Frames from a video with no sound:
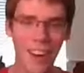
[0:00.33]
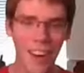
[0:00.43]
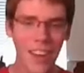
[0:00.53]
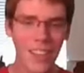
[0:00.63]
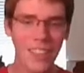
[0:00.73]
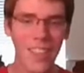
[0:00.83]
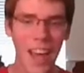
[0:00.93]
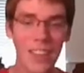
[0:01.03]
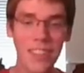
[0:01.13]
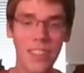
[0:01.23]
Guys,
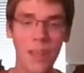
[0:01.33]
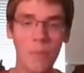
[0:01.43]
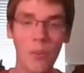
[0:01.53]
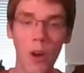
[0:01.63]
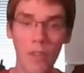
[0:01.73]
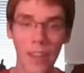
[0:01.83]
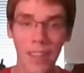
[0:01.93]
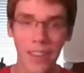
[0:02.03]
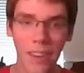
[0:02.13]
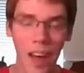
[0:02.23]
Simrova
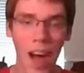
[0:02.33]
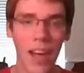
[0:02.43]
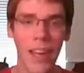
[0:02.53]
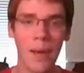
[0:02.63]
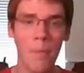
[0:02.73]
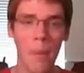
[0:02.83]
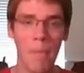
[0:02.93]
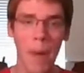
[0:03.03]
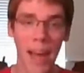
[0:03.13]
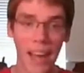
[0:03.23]
here. I am
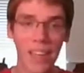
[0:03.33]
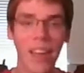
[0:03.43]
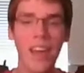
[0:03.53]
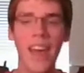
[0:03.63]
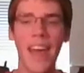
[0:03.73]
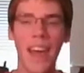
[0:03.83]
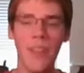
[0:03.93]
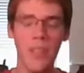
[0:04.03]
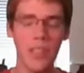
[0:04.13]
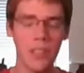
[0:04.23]
back,
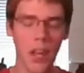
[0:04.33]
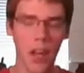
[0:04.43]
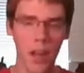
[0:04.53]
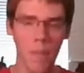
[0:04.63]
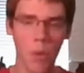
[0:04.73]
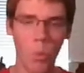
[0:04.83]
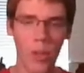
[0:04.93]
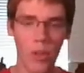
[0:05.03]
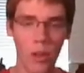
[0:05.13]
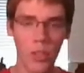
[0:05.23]
and this time
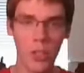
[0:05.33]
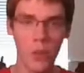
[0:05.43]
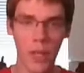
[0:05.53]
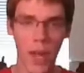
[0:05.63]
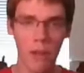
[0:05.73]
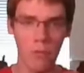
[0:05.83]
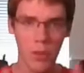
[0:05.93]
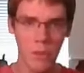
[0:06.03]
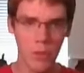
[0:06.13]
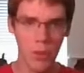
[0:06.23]
we are doing a
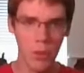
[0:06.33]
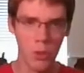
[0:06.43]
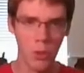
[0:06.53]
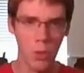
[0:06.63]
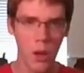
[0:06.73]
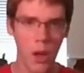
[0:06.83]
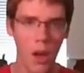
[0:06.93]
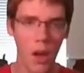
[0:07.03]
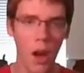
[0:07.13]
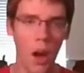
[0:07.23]
review
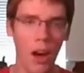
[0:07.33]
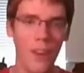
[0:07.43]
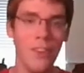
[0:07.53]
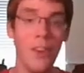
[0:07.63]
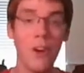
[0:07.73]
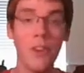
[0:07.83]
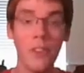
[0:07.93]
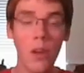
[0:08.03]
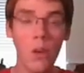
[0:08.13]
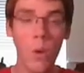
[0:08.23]
on
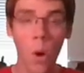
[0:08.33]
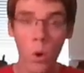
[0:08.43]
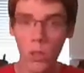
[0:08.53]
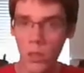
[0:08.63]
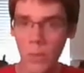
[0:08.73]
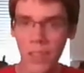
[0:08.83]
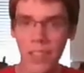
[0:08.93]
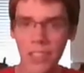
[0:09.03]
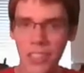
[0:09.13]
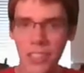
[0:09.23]
Naruto Ultimate
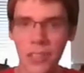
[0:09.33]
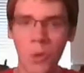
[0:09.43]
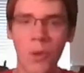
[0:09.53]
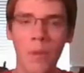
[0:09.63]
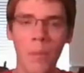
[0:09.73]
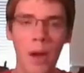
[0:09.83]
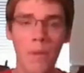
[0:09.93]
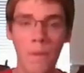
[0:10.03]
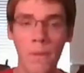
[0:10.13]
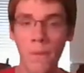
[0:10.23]
Ninja Storm
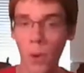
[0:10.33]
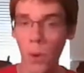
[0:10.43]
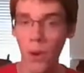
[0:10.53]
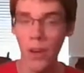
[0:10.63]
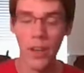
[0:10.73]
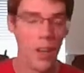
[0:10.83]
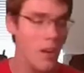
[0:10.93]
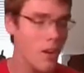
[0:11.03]
4.